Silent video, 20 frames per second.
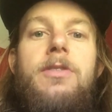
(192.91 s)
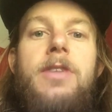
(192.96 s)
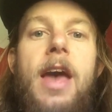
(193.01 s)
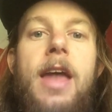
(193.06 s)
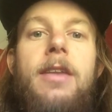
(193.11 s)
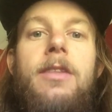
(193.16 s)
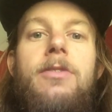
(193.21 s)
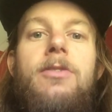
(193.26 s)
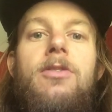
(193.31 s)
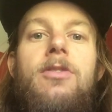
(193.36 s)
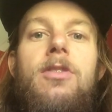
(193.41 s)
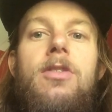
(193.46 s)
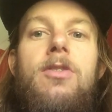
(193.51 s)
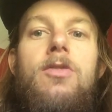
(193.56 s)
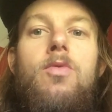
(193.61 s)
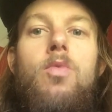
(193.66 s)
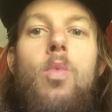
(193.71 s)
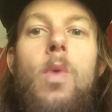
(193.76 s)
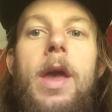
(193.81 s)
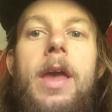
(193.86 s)

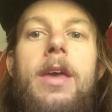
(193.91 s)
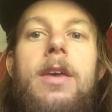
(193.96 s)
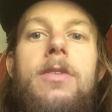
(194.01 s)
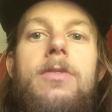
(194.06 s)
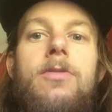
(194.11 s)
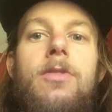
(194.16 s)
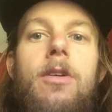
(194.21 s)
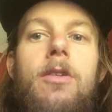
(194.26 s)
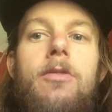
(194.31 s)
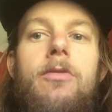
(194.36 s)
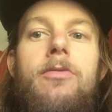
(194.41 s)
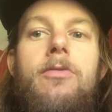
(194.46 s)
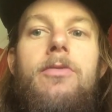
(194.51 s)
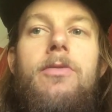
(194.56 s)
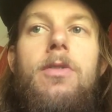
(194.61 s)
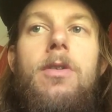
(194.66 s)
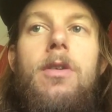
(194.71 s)
tendencies, ways of